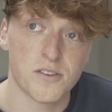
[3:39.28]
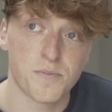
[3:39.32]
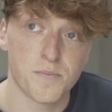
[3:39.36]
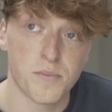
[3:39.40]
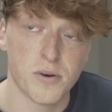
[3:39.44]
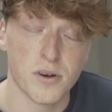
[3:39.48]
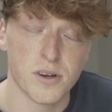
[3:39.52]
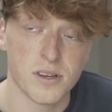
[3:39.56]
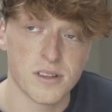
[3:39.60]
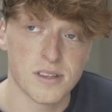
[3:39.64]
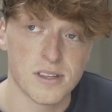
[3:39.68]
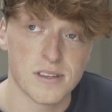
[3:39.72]

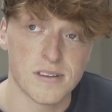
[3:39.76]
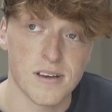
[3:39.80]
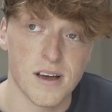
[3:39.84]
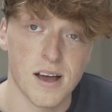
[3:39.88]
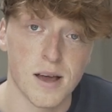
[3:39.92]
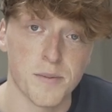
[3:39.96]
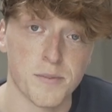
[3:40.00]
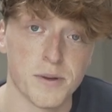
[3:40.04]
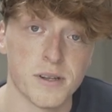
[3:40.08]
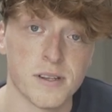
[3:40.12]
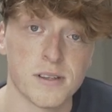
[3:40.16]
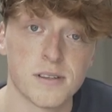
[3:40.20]
putting the
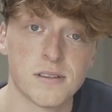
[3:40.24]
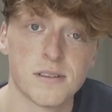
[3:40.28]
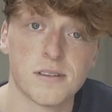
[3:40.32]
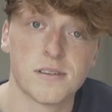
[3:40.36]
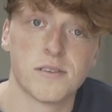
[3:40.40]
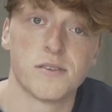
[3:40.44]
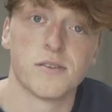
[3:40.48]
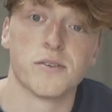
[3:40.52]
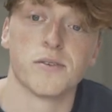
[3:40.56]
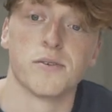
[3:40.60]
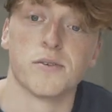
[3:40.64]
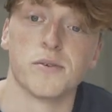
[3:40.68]
time in
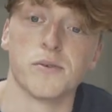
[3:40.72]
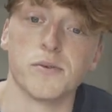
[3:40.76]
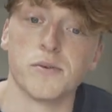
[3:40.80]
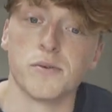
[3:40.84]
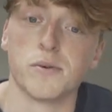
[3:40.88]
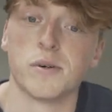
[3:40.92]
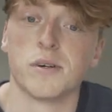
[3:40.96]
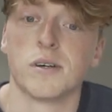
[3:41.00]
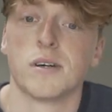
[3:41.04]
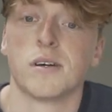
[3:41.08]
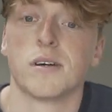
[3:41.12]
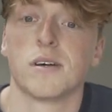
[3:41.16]

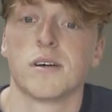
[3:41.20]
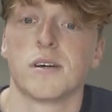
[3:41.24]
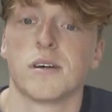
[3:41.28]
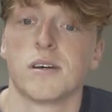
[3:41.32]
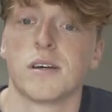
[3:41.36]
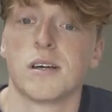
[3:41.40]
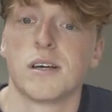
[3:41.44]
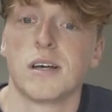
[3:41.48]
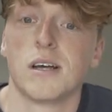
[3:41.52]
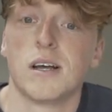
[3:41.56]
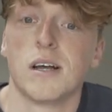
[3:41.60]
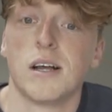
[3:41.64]
to
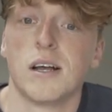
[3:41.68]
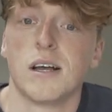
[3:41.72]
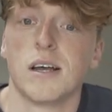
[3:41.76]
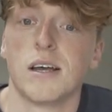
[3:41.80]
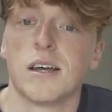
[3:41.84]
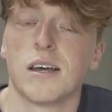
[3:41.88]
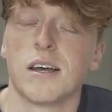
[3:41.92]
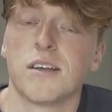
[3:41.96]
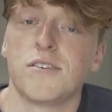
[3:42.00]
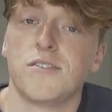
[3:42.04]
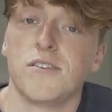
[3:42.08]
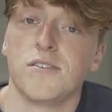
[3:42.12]

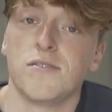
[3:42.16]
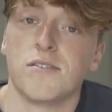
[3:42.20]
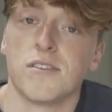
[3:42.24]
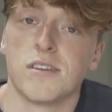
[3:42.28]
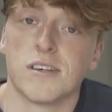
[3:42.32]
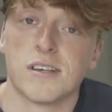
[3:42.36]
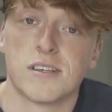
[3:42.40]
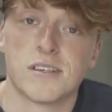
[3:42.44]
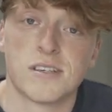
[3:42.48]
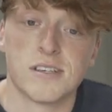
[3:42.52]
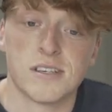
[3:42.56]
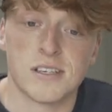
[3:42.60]

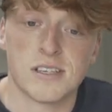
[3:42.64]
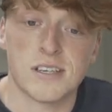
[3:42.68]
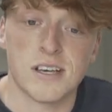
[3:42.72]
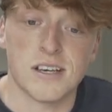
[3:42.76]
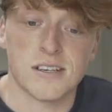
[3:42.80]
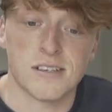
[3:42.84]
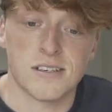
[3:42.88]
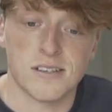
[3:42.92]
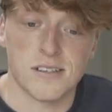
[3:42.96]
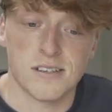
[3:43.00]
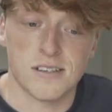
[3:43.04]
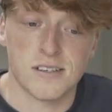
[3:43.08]
achieving
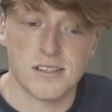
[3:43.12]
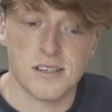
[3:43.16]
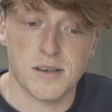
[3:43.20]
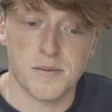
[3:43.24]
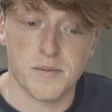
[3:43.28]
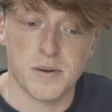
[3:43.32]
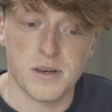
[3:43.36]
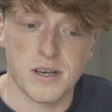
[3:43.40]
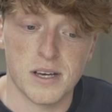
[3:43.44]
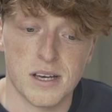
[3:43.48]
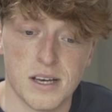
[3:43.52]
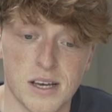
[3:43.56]
success in the
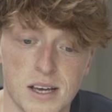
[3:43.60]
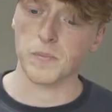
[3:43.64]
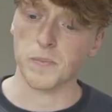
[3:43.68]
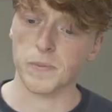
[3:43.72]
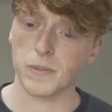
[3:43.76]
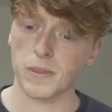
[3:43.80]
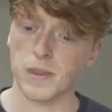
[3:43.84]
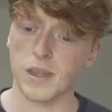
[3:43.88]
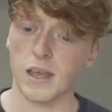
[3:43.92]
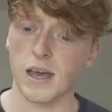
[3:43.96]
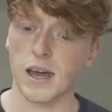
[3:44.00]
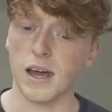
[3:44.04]
summer.
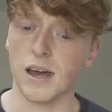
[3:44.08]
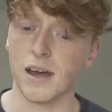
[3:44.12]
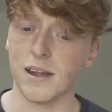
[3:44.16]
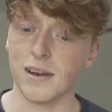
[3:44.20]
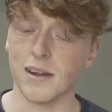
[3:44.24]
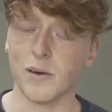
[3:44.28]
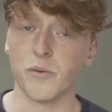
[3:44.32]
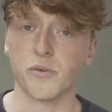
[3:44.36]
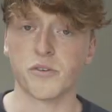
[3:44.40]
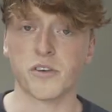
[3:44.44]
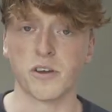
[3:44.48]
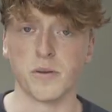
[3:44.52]
And
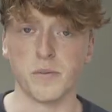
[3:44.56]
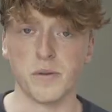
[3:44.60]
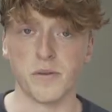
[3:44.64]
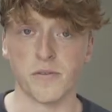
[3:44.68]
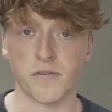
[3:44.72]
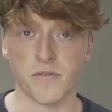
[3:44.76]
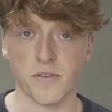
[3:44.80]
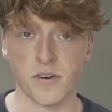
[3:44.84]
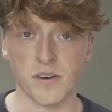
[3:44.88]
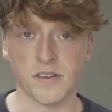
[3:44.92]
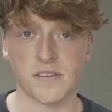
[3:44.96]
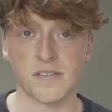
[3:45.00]
it was going to be
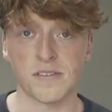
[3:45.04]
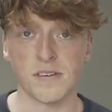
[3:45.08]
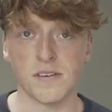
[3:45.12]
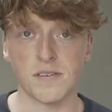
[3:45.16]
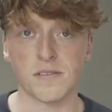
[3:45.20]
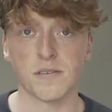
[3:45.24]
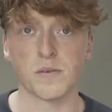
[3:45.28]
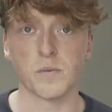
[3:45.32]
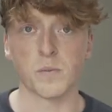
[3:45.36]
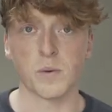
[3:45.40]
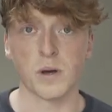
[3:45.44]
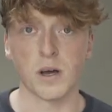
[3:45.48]
the first
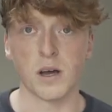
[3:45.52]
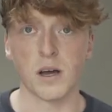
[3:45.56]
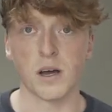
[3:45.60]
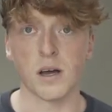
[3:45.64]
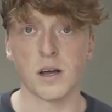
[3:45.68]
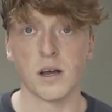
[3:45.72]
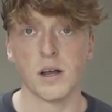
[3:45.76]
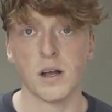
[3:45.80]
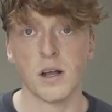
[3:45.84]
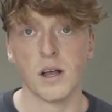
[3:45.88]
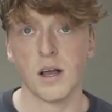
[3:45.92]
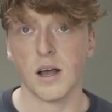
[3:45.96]
season
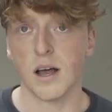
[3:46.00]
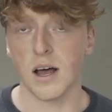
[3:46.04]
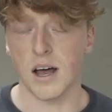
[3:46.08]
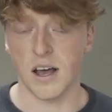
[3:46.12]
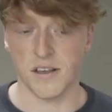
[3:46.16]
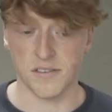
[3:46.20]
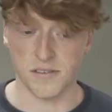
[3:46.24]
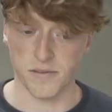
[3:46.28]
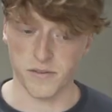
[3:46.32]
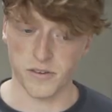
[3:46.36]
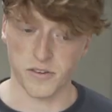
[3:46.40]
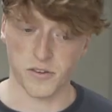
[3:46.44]
where,
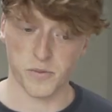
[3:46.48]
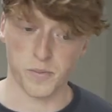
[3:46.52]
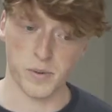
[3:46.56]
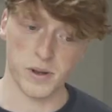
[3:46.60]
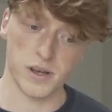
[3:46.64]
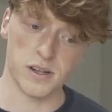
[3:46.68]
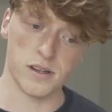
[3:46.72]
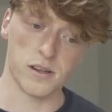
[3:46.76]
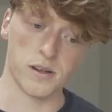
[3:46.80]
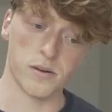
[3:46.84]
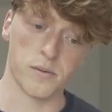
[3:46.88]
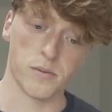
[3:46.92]
as I've
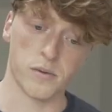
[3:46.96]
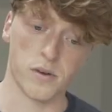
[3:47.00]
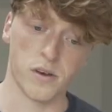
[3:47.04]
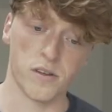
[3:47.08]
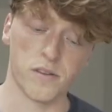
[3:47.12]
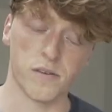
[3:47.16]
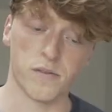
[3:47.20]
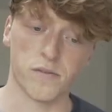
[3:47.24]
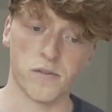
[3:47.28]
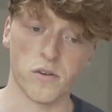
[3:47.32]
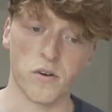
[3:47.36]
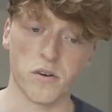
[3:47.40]
explained in
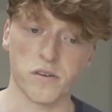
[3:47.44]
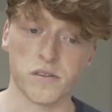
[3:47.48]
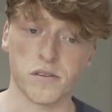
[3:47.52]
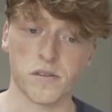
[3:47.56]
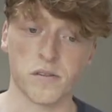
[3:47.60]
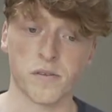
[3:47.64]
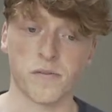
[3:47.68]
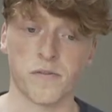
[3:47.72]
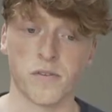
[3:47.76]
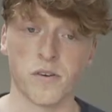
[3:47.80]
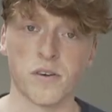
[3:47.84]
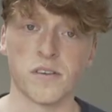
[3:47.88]
other vlogs,
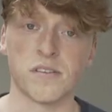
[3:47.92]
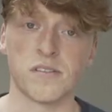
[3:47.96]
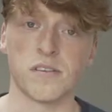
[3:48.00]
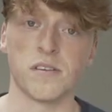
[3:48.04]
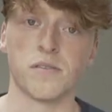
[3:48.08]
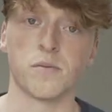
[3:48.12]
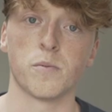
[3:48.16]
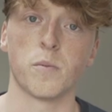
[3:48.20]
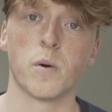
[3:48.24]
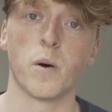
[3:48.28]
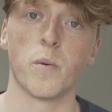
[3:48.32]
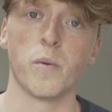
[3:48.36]
the first
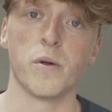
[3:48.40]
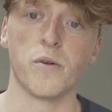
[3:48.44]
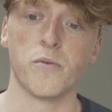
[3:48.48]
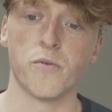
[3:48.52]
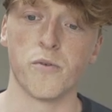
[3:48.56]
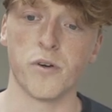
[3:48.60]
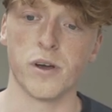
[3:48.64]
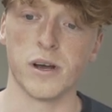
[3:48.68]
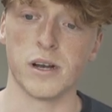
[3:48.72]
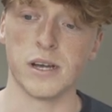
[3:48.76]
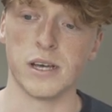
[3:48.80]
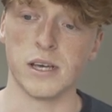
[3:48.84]
season where we'd
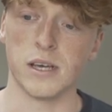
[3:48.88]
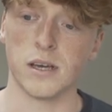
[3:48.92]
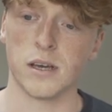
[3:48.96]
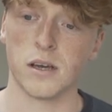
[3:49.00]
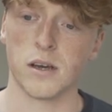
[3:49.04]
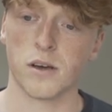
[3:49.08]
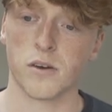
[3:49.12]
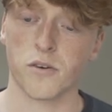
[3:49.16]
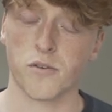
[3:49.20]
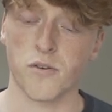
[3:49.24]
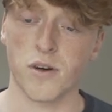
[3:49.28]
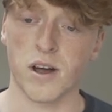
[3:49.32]

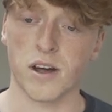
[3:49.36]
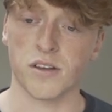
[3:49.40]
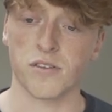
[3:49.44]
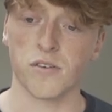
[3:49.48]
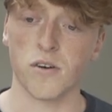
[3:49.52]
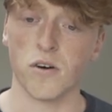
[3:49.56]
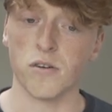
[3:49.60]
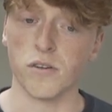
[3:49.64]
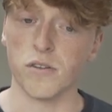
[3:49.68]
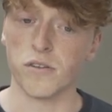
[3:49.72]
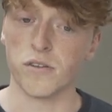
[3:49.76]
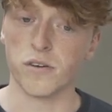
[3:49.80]
really cracked
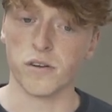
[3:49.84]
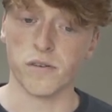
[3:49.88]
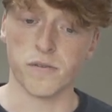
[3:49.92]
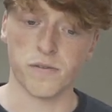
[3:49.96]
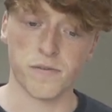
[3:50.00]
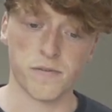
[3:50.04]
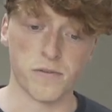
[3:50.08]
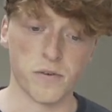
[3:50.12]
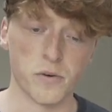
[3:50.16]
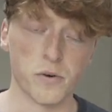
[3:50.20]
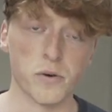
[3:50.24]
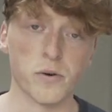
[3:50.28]
on and done a
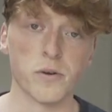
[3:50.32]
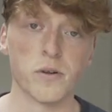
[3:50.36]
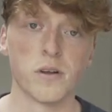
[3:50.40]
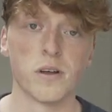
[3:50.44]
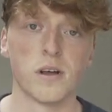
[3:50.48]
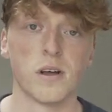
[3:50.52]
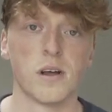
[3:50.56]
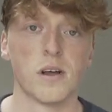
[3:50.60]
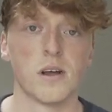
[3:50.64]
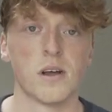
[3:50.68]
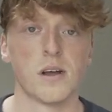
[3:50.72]
full